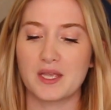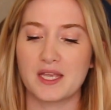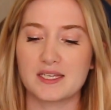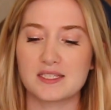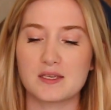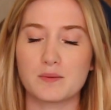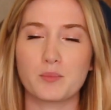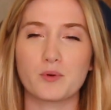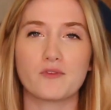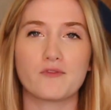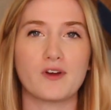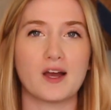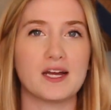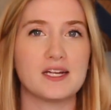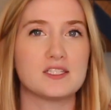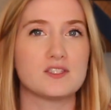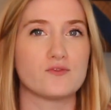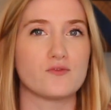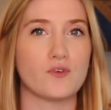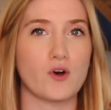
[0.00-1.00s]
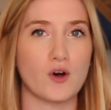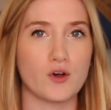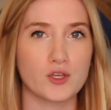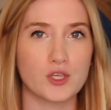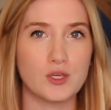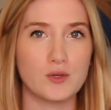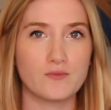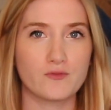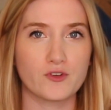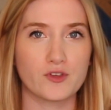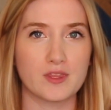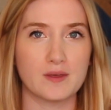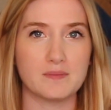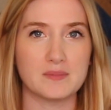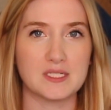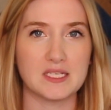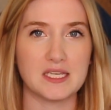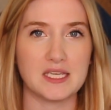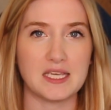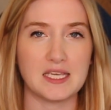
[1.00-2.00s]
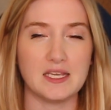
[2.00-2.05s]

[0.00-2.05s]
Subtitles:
because it provides volume for them to